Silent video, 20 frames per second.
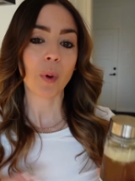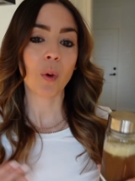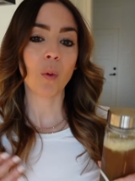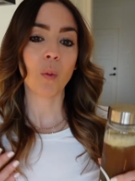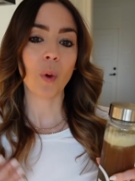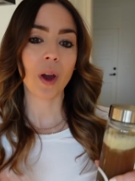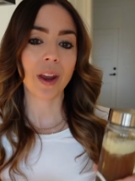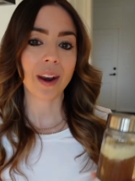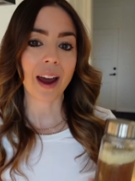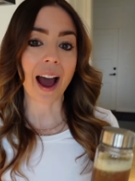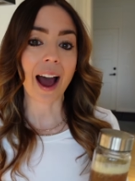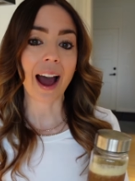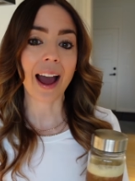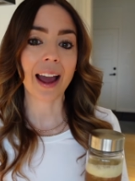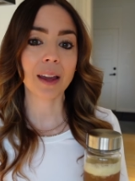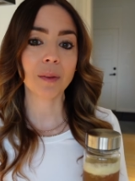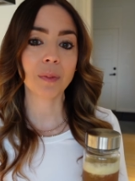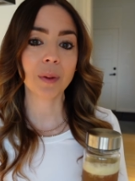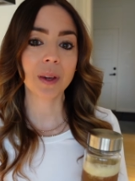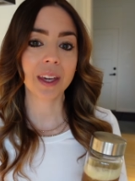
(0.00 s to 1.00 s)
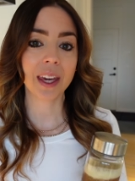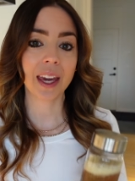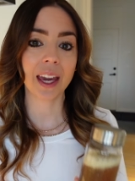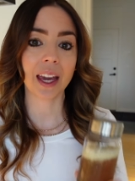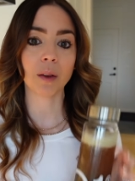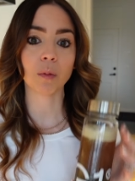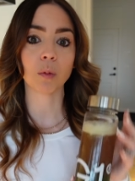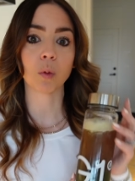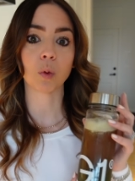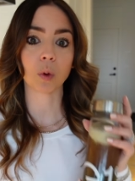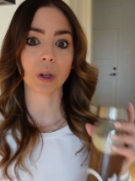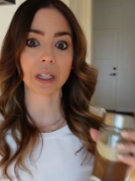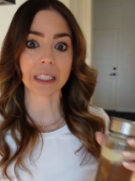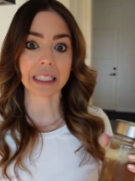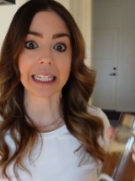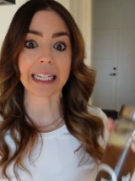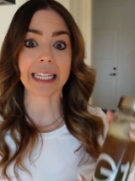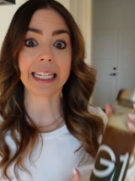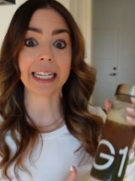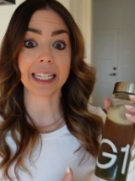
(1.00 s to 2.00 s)
But when I became
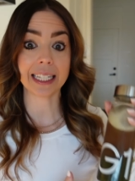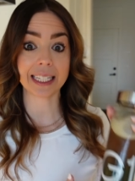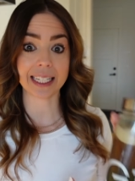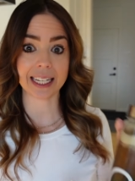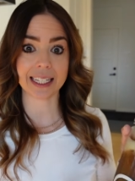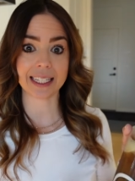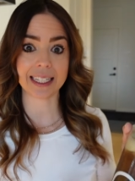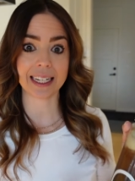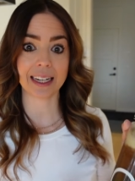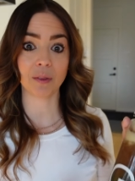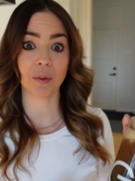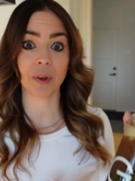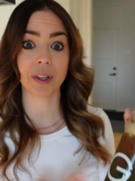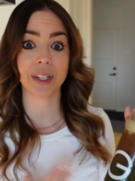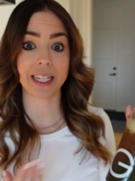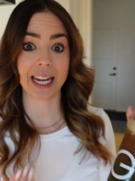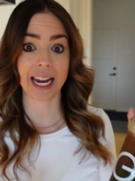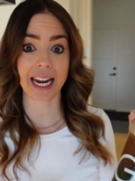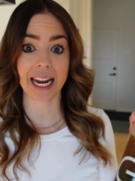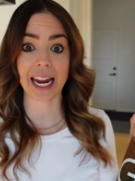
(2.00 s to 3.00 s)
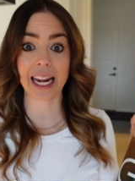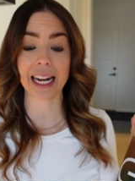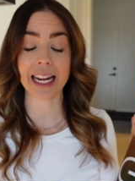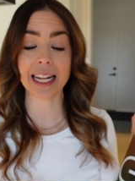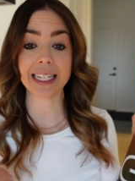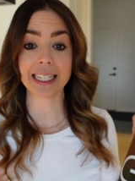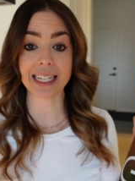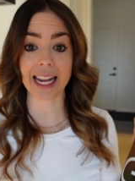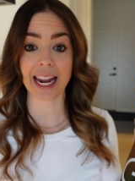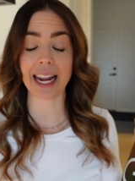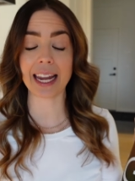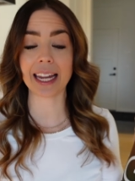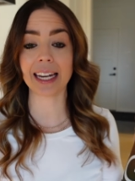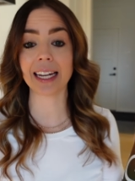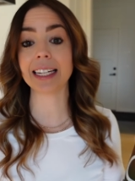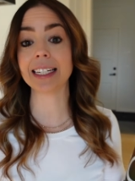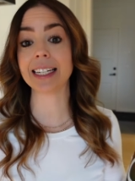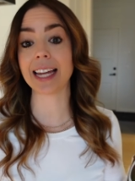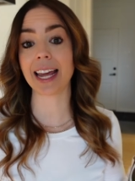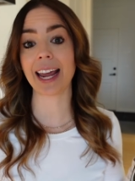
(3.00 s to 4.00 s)
really consistent with taking it day in
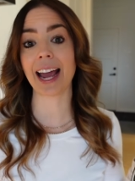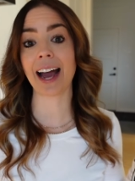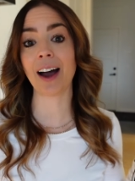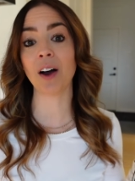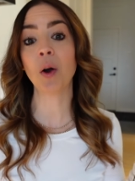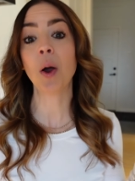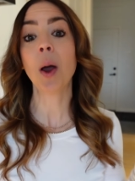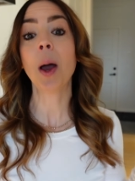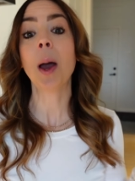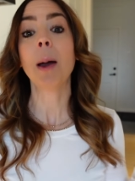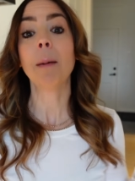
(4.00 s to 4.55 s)
and day out,